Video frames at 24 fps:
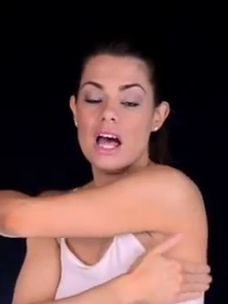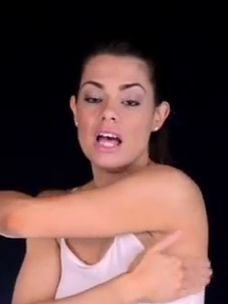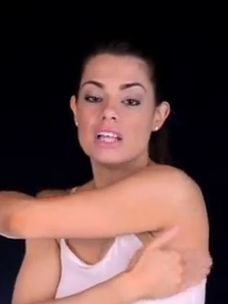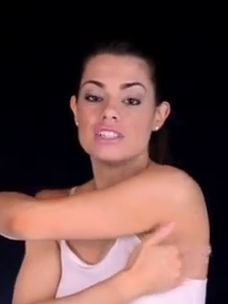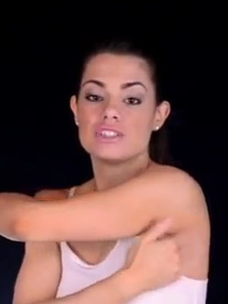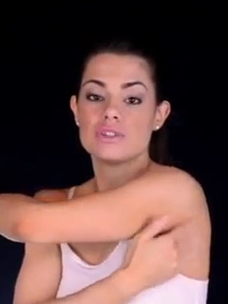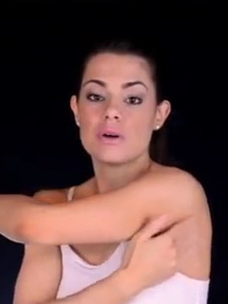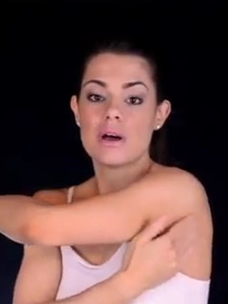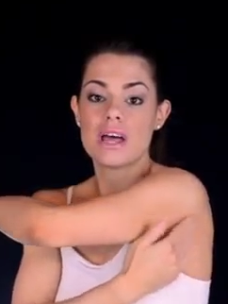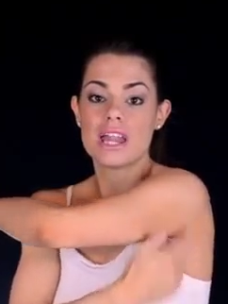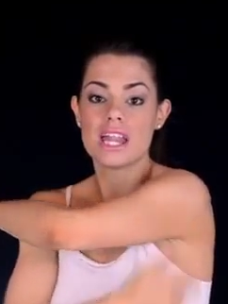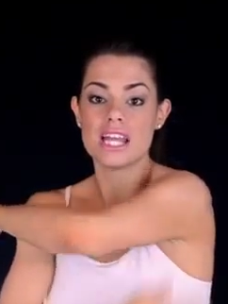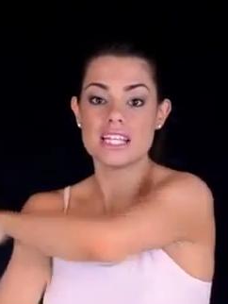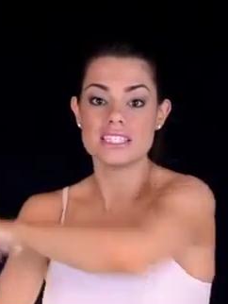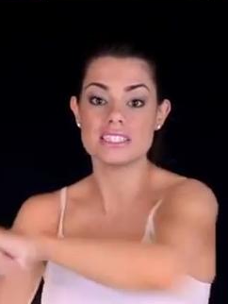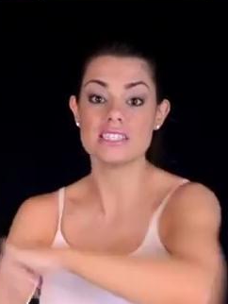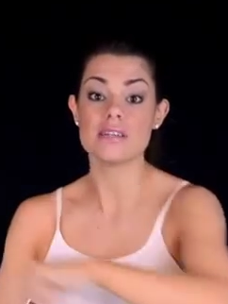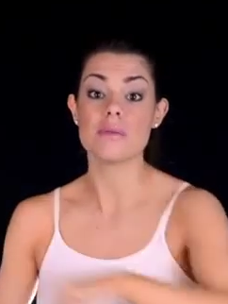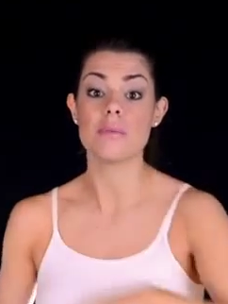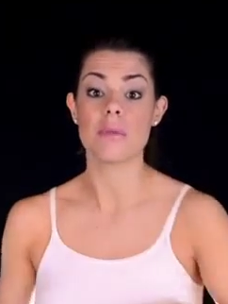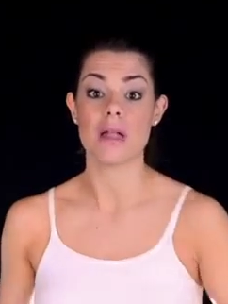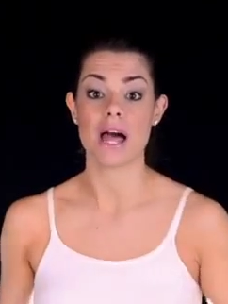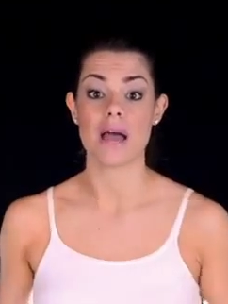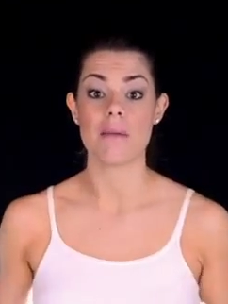So I like to
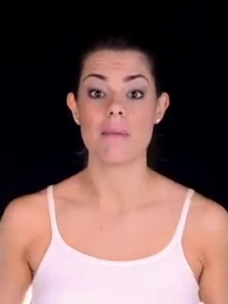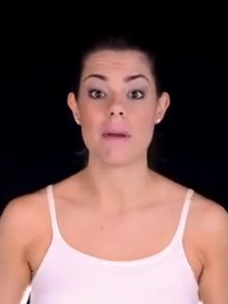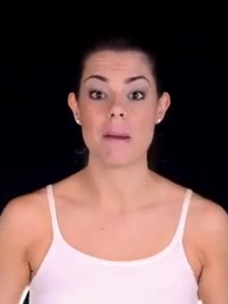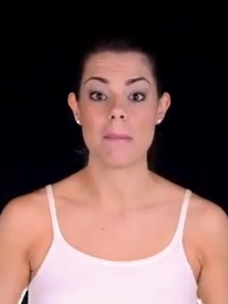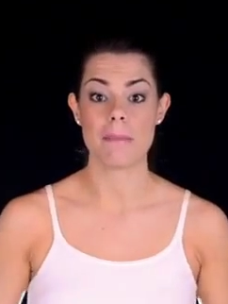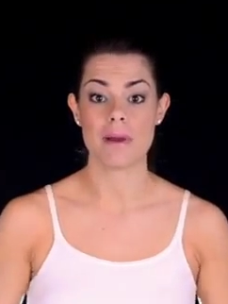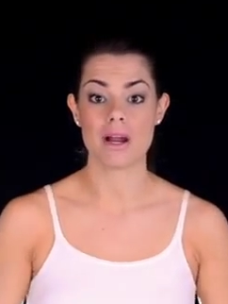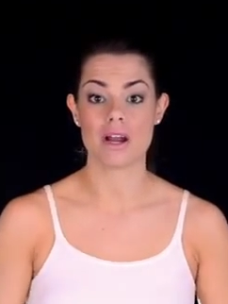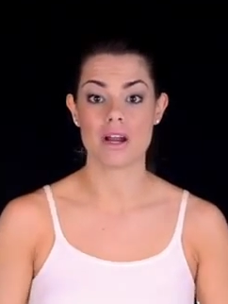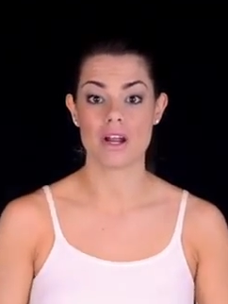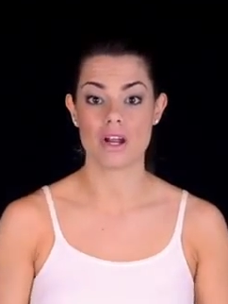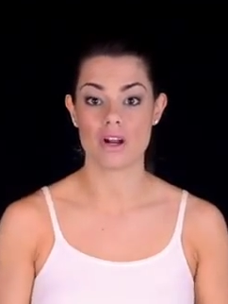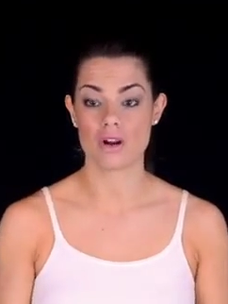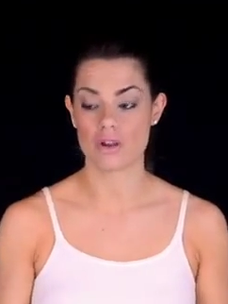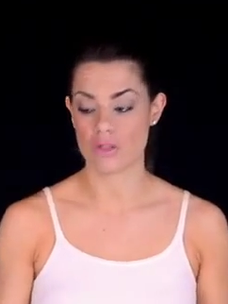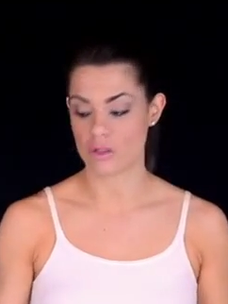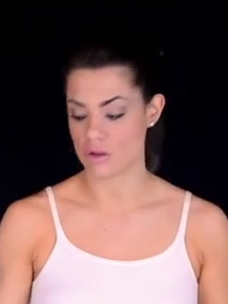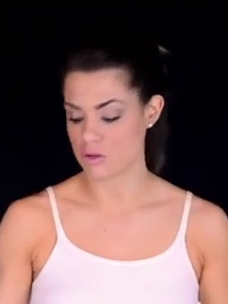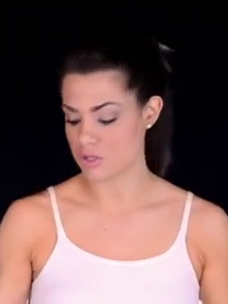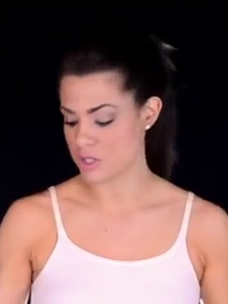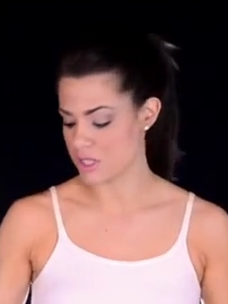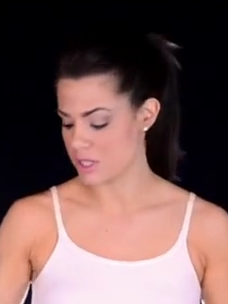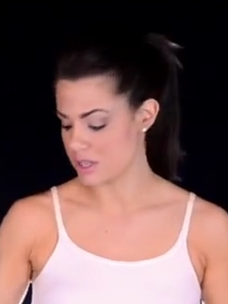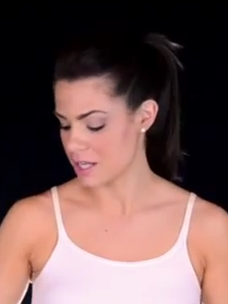apply my barrier
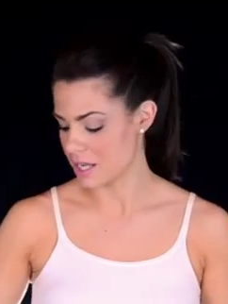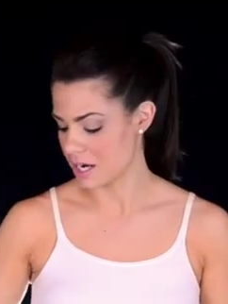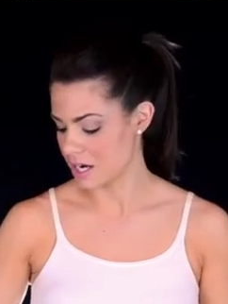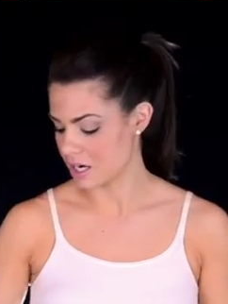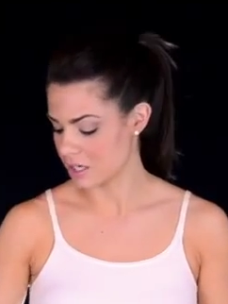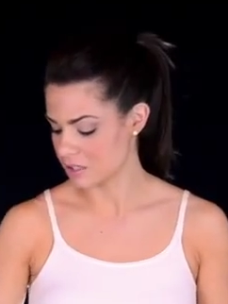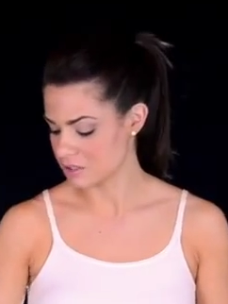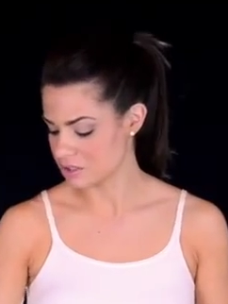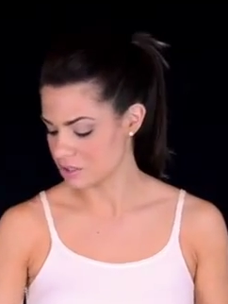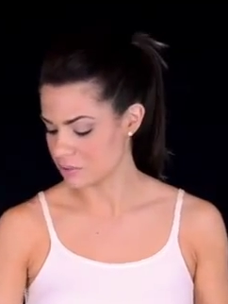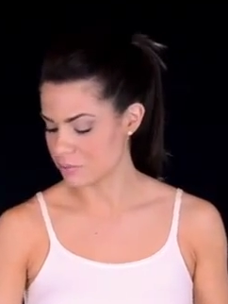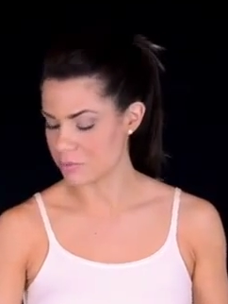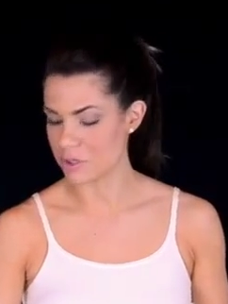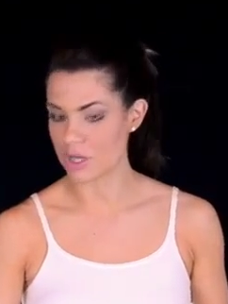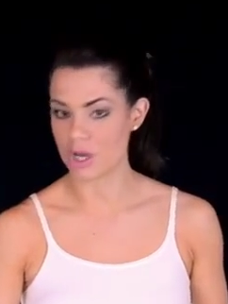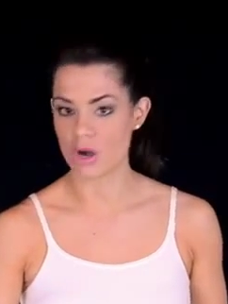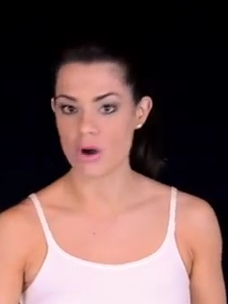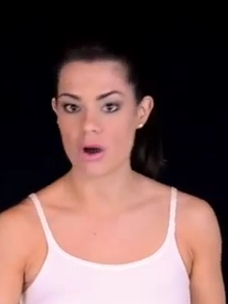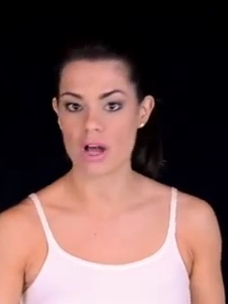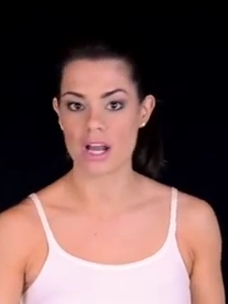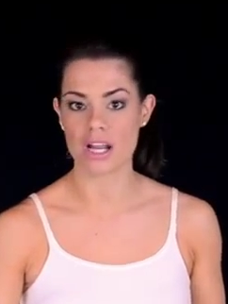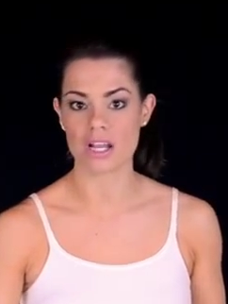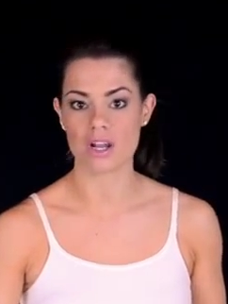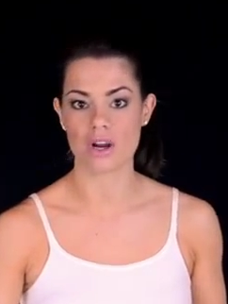lotion there, so I'm going to go
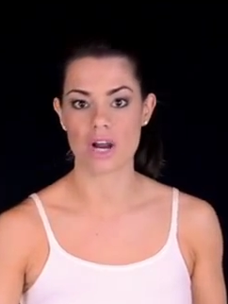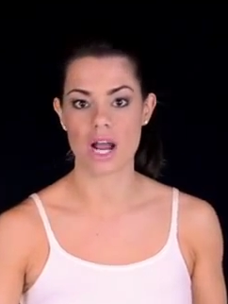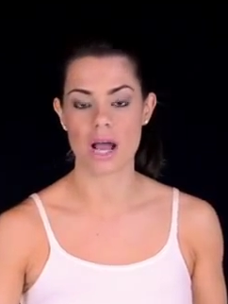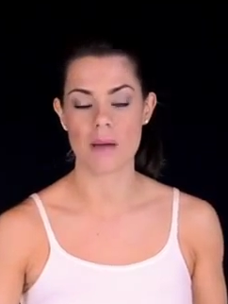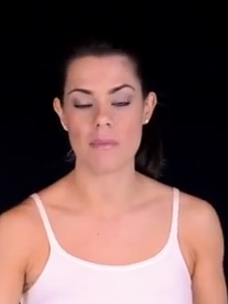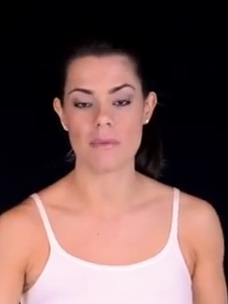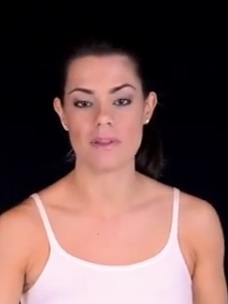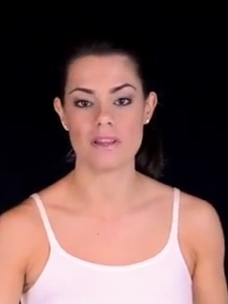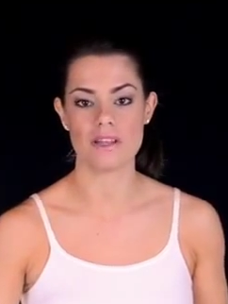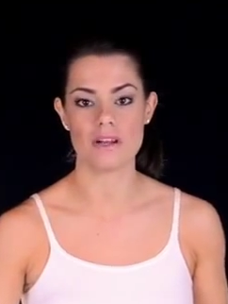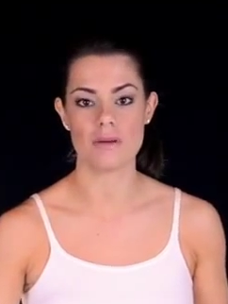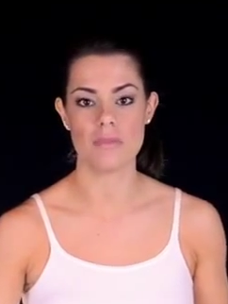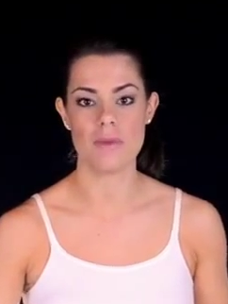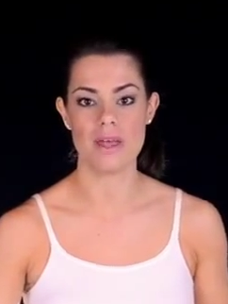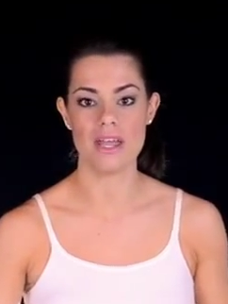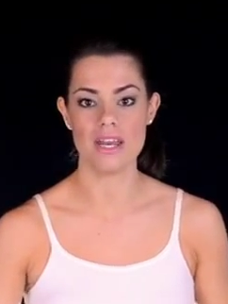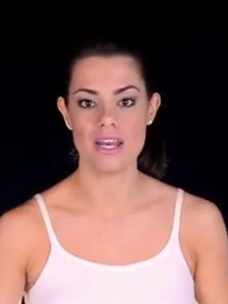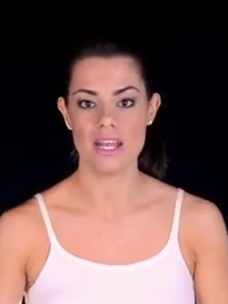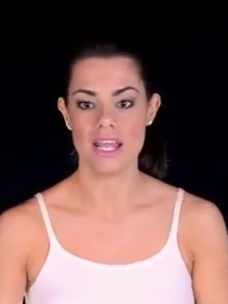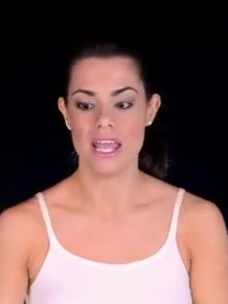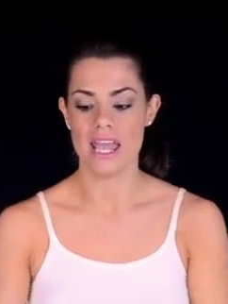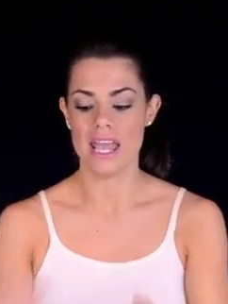ahead and grab a little bit